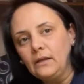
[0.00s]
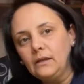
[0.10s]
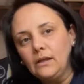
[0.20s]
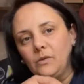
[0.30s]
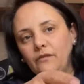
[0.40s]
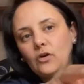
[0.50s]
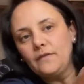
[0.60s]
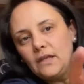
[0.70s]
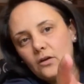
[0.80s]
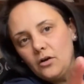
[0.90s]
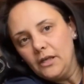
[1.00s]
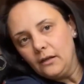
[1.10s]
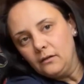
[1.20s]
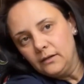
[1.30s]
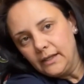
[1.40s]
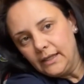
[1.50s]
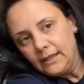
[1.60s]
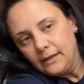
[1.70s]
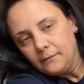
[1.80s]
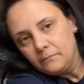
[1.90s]
We've got the oil
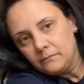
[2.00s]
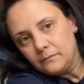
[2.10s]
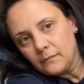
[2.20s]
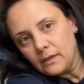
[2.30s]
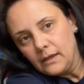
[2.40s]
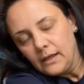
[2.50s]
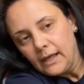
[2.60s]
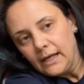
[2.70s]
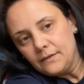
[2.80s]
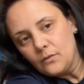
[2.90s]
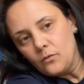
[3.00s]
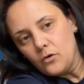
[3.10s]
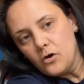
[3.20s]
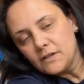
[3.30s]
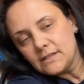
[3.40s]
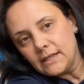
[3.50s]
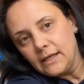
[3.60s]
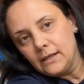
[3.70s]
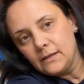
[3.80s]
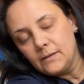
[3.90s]
here. And the
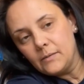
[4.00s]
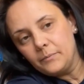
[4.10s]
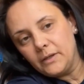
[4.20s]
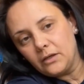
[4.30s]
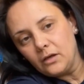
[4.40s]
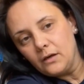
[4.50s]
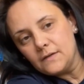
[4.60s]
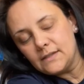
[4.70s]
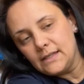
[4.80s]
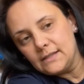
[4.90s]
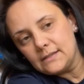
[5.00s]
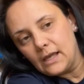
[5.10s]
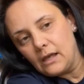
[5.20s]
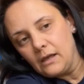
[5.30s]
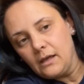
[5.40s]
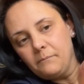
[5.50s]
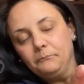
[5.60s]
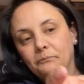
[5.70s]
water, because it's a